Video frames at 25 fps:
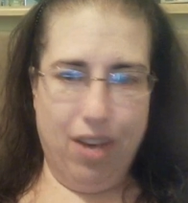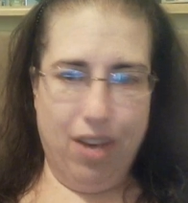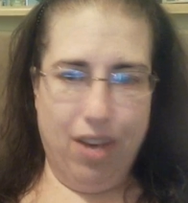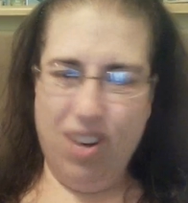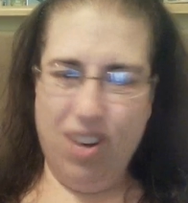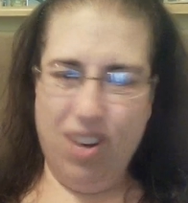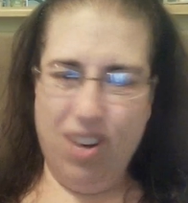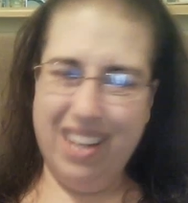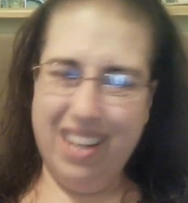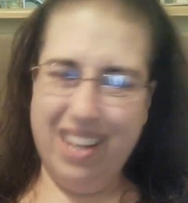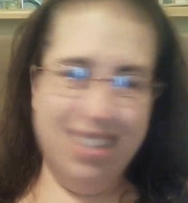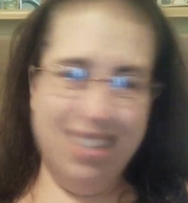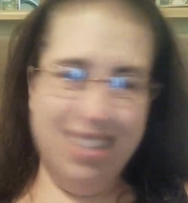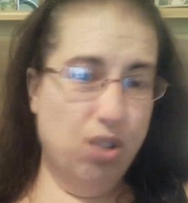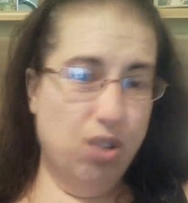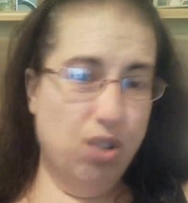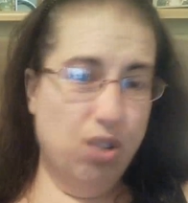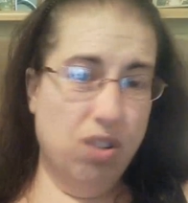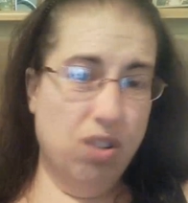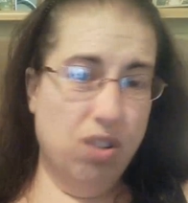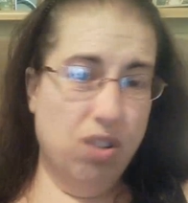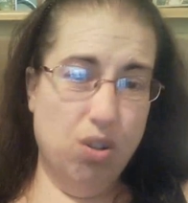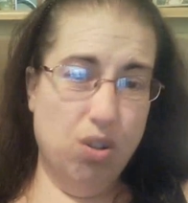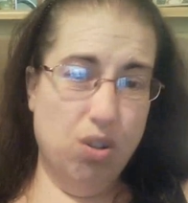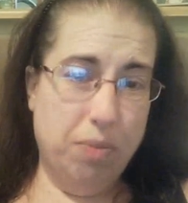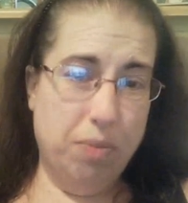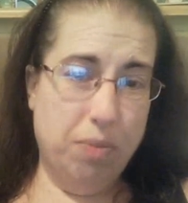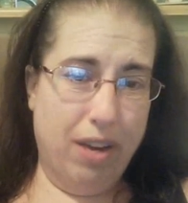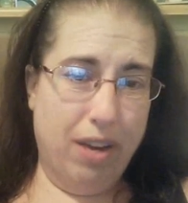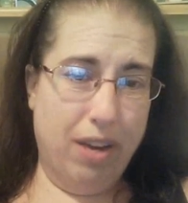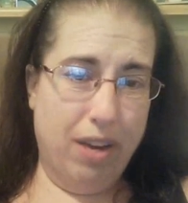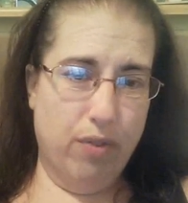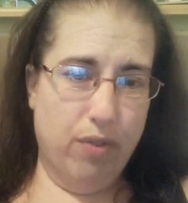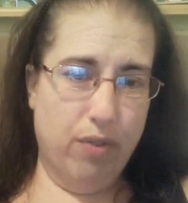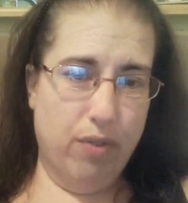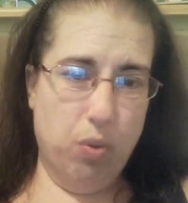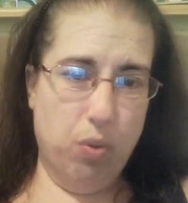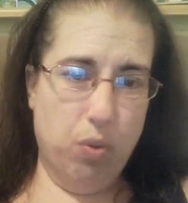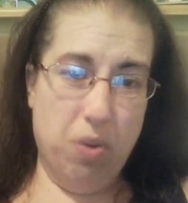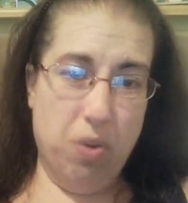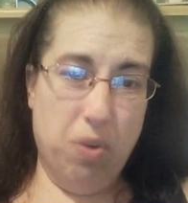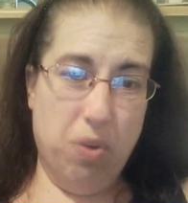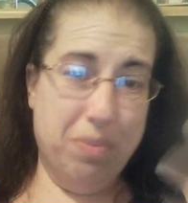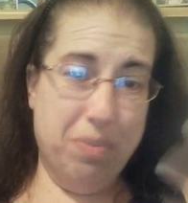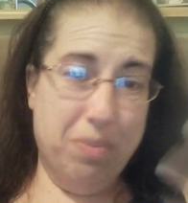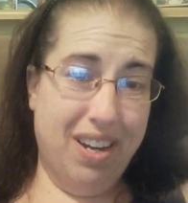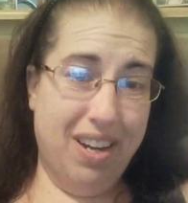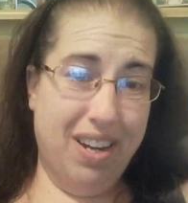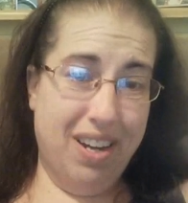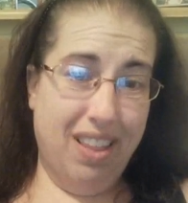I guess you can use powder if you want,
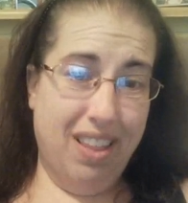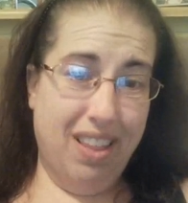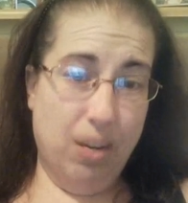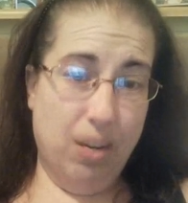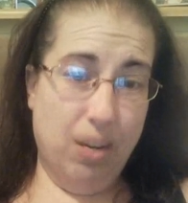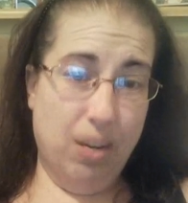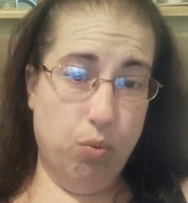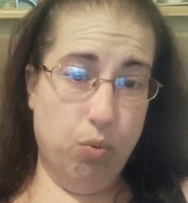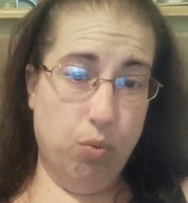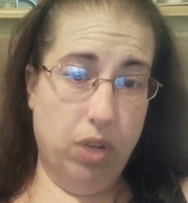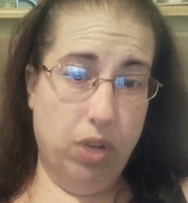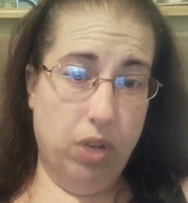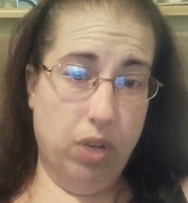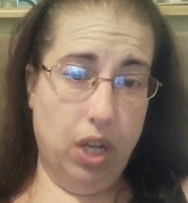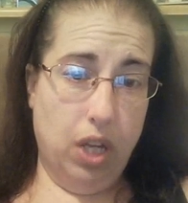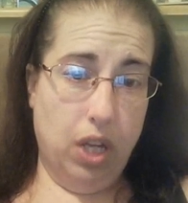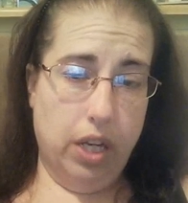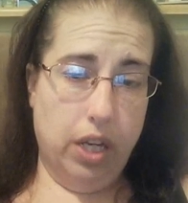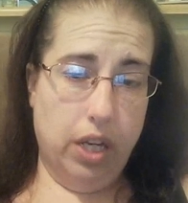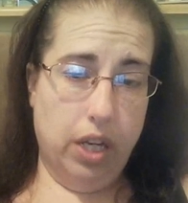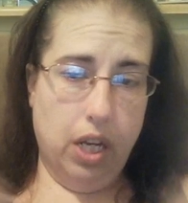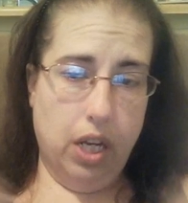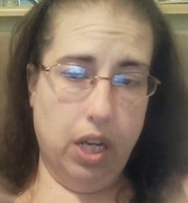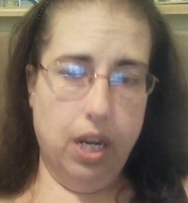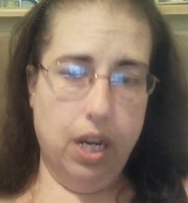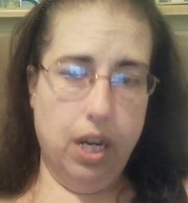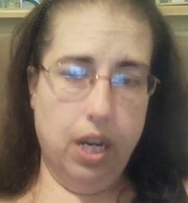but I like real onion.